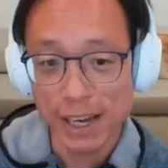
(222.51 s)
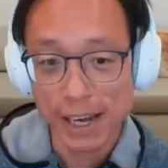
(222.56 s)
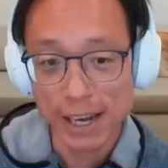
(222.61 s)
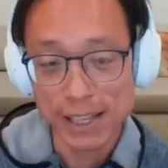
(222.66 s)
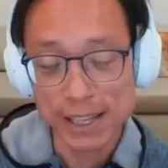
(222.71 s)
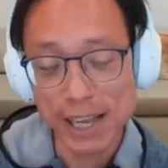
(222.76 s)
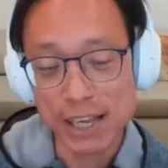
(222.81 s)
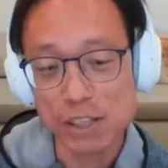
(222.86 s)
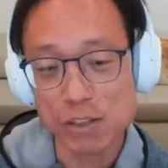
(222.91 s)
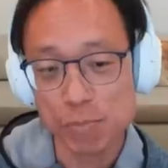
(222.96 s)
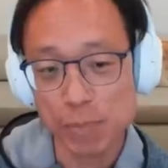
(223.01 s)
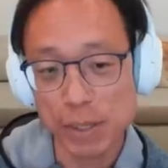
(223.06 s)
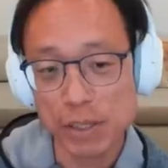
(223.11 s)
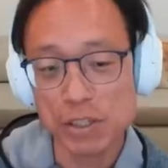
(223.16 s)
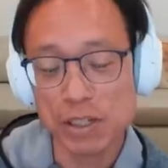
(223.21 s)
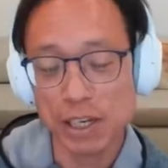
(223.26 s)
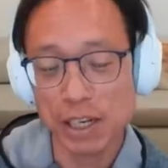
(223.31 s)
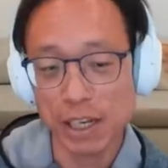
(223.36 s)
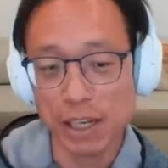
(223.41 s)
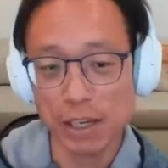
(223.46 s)
And that's
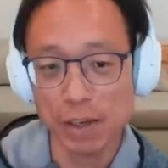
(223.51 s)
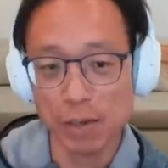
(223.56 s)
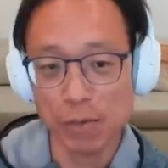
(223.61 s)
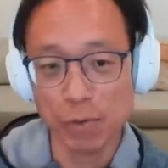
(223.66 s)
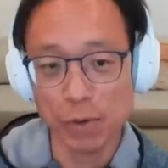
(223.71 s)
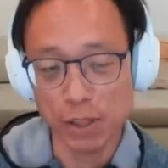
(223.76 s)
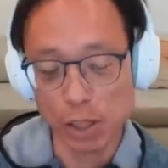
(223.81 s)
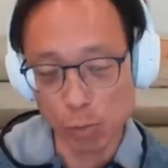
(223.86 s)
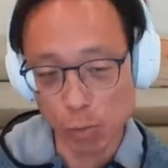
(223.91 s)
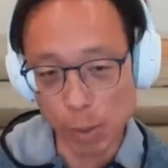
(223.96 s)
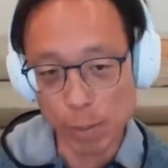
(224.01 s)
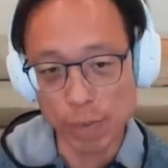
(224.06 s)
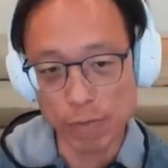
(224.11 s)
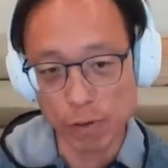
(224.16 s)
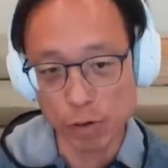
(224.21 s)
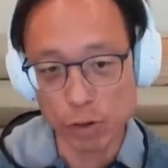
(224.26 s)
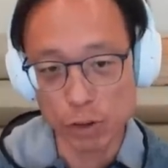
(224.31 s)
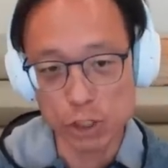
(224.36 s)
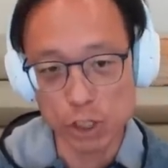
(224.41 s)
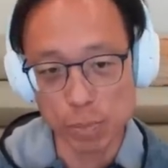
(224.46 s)
basically what the web of
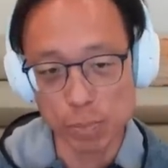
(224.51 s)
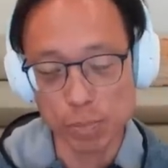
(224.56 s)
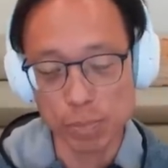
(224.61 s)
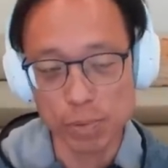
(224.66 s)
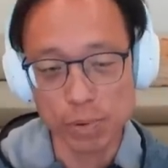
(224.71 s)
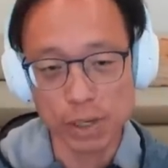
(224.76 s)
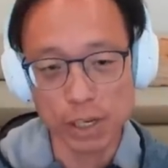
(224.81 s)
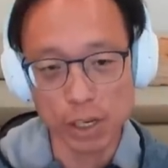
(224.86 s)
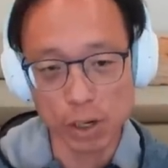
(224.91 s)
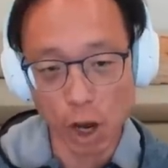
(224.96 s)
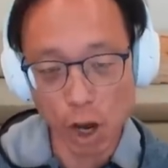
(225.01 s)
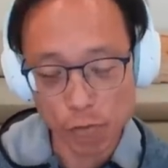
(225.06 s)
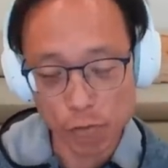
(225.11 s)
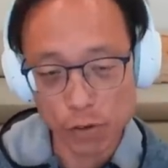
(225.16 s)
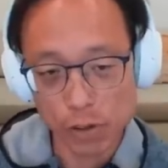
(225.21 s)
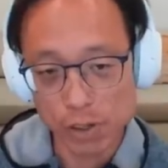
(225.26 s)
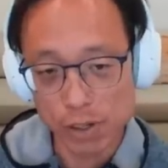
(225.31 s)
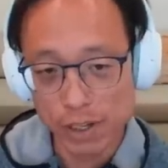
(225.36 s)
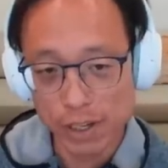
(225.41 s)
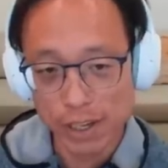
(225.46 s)
ownership can
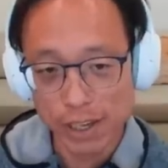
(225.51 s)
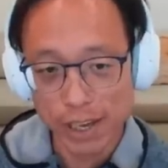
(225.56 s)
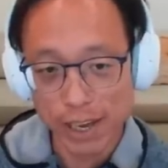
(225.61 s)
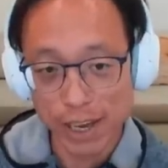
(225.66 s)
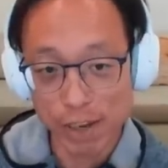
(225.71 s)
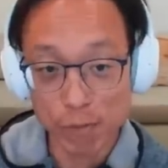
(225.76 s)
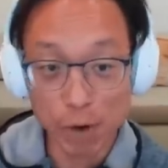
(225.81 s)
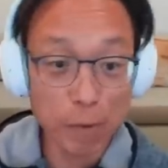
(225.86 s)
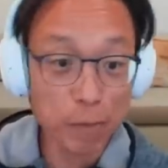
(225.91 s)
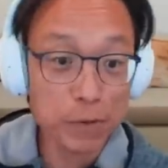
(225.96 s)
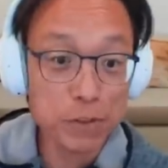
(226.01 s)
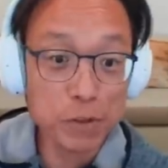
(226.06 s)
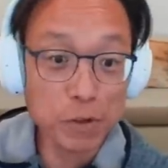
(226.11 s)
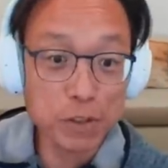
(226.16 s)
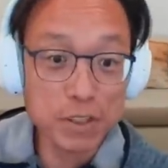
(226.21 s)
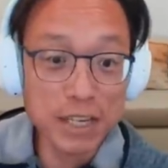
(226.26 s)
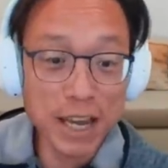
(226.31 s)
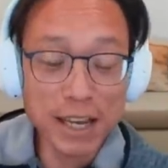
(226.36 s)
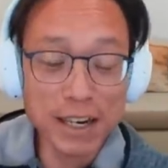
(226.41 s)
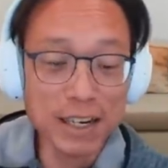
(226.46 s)
offer and why we're so
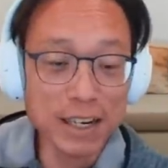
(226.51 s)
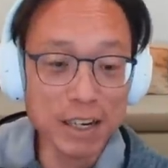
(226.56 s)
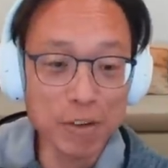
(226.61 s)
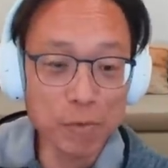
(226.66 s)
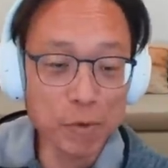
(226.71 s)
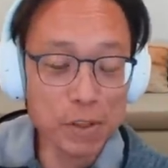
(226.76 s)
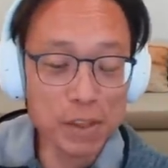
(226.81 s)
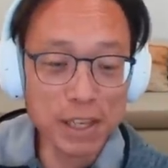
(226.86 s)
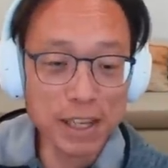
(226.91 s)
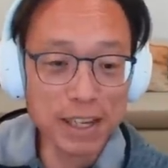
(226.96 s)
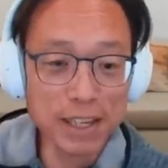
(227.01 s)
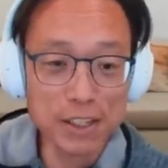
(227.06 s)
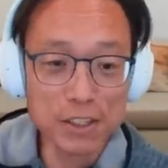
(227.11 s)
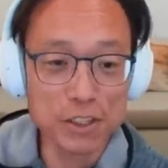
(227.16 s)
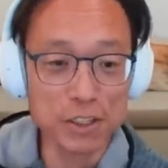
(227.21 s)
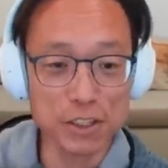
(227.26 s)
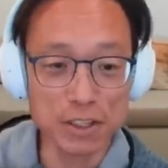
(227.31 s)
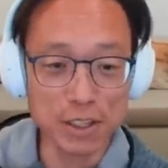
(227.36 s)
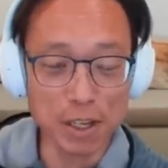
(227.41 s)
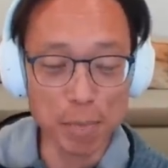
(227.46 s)
excited. And we think it's
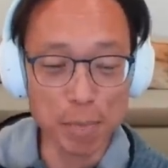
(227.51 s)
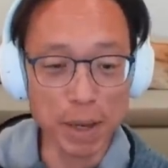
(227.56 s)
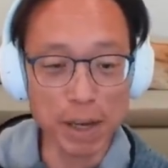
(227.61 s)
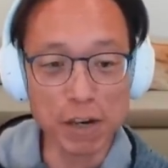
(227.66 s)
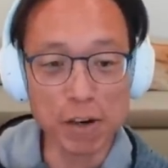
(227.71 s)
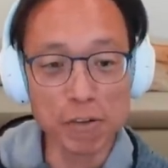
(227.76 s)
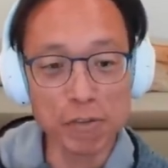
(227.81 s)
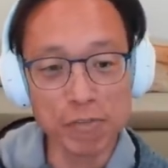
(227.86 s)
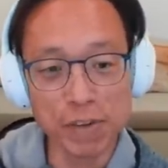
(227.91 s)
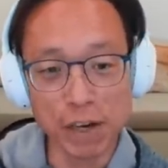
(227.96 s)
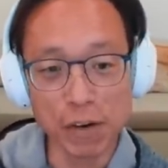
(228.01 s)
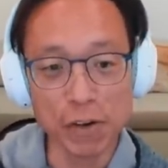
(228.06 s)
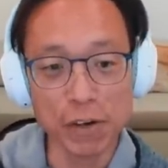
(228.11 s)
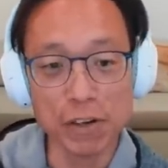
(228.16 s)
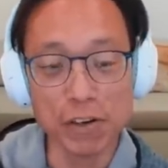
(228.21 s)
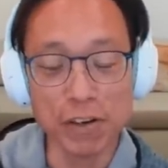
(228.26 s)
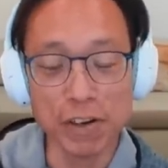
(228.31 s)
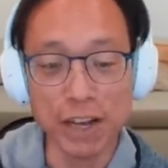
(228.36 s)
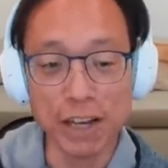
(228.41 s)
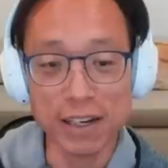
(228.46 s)
just a better, fair
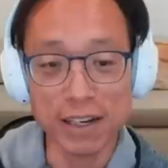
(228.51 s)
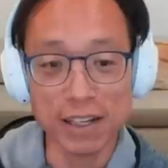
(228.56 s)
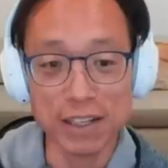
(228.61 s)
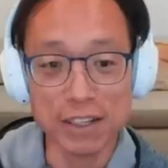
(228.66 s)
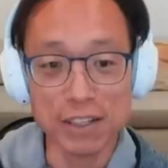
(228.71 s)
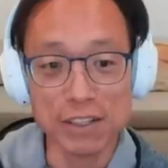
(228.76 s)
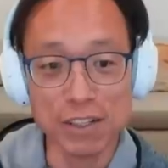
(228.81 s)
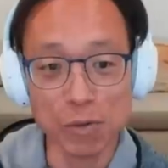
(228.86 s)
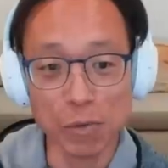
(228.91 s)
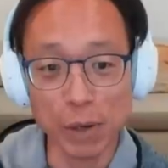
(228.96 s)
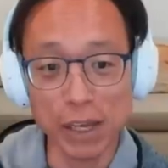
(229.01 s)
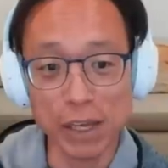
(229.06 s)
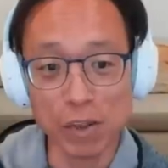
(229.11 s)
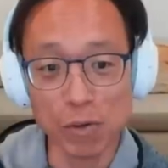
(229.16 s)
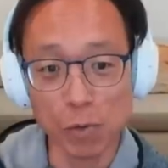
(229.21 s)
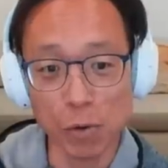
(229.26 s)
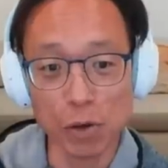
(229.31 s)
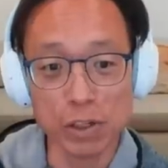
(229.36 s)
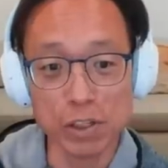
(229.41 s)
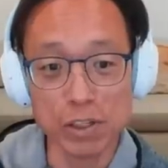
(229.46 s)
internet. And it's the way the
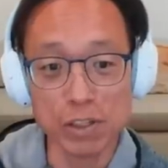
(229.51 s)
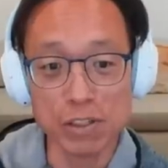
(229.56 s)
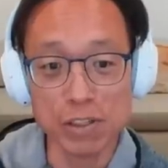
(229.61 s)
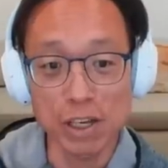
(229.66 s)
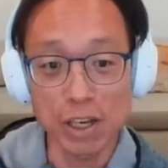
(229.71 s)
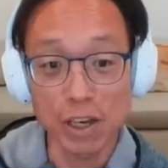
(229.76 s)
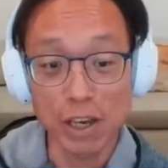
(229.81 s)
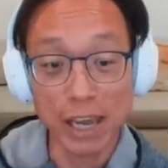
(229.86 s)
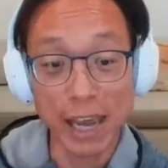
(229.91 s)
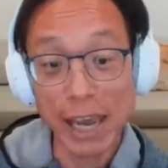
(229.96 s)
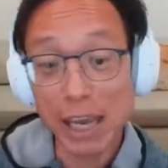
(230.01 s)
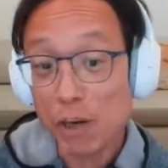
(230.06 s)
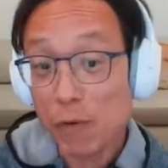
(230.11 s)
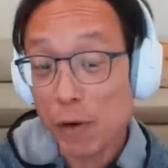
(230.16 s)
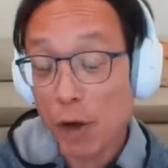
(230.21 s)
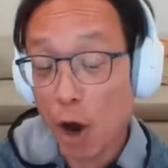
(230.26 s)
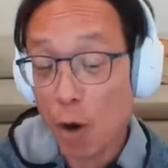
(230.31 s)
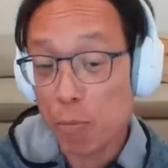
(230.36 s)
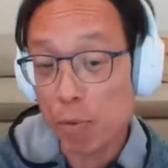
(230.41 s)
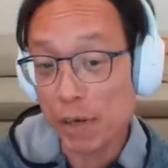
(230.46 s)
world is
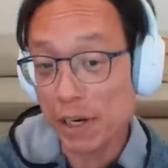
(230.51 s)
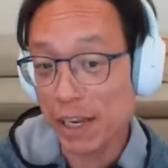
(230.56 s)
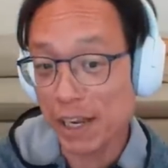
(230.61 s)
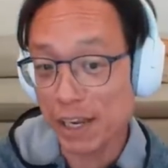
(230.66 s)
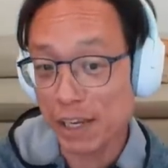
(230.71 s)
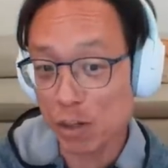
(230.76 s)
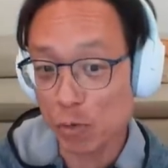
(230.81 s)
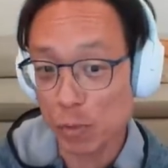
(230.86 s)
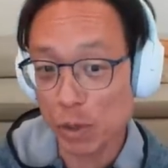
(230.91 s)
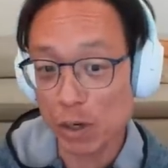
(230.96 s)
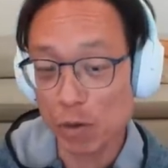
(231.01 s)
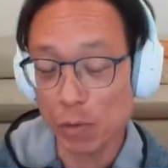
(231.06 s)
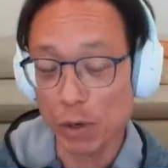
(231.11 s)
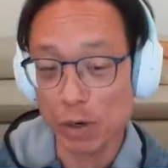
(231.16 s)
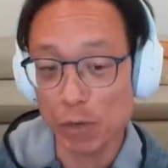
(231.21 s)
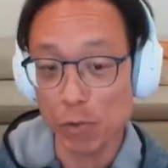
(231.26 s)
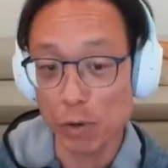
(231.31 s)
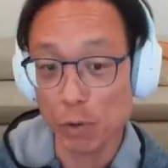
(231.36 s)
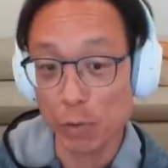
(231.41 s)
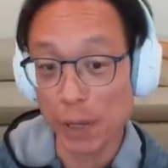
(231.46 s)
anyway operating in the real
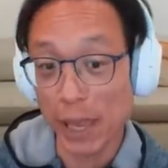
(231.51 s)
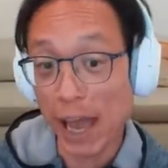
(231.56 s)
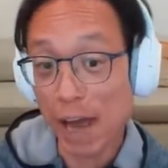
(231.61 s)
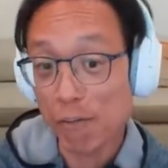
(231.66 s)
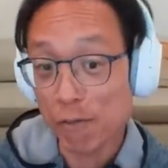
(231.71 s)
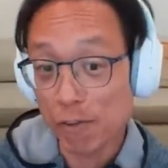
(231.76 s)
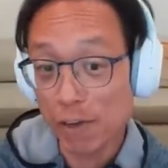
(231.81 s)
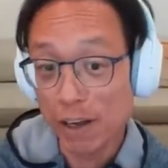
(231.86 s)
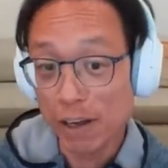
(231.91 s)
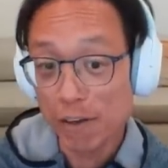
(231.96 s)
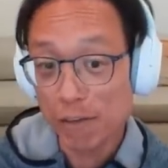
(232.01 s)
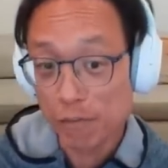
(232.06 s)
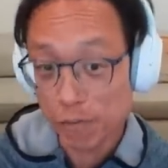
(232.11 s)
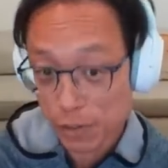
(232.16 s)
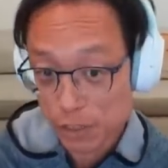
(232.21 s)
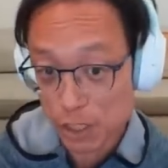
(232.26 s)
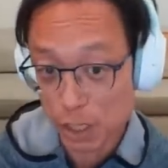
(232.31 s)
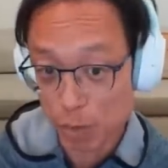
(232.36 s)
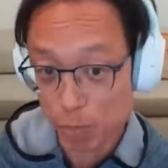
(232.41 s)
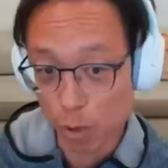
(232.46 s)
one, where we have
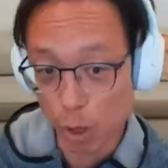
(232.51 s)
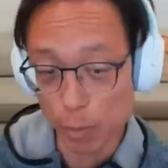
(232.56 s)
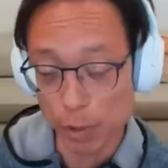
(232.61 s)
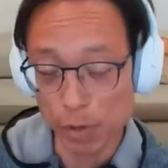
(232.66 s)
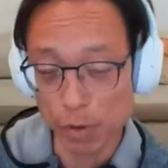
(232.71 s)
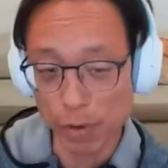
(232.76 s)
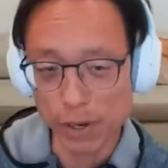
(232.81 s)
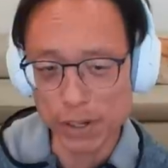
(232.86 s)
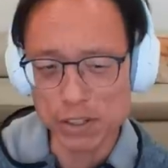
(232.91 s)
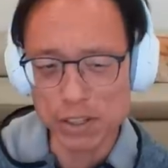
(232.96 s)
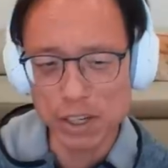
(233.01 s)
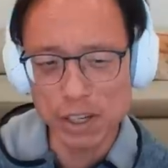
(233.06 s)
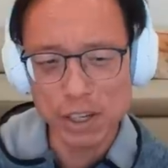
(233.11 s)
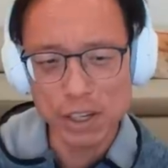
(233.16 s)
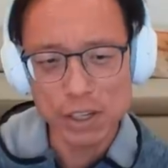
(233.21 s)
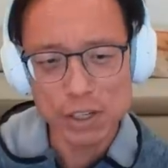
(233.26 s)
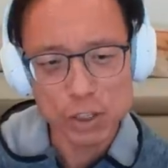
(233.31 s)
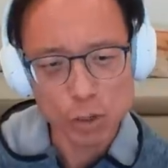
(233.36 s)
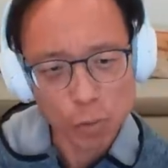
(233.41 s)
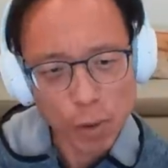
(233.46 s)
physical property rights.
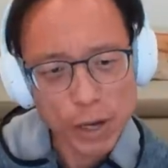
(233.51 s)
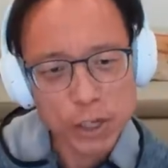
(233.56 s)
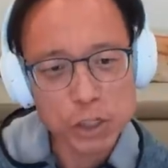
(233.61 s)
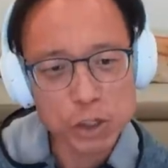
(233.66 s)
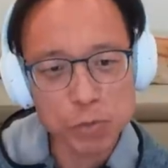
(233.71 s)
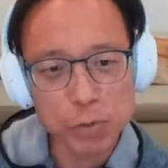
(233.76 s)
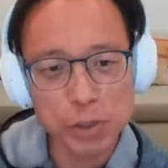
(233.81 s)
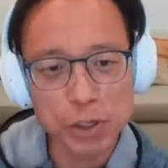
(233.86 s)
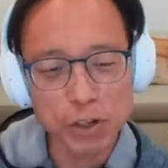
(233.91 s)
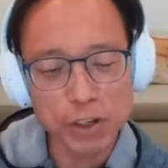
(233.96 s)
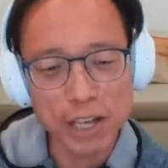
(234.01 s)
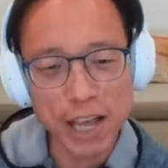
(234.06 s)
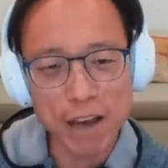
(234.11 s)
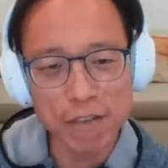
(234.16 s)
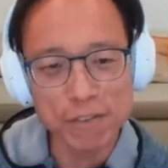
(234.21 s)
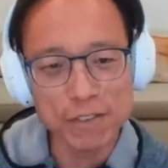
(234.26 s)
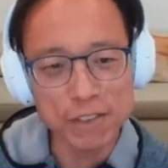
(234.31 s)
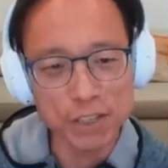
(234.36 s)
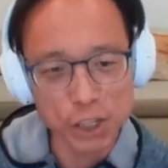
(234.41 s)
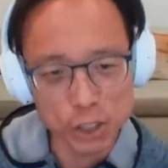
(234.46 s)
So why should we not
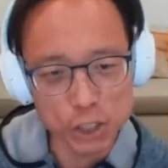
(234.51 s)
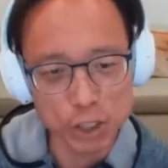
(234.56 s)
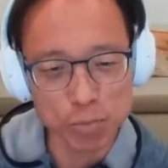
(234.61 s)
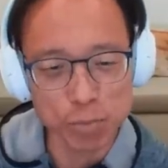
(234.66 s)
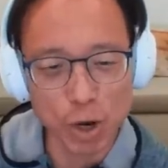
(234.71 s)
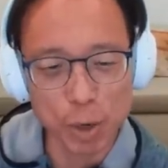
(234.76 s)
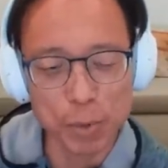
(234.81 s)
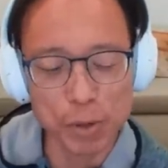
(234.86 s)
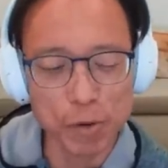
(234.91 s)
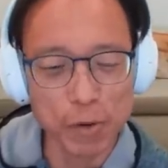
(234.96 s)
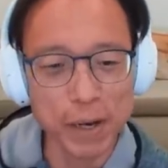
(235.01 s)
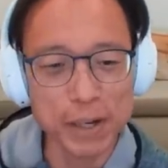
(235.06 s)
have digital property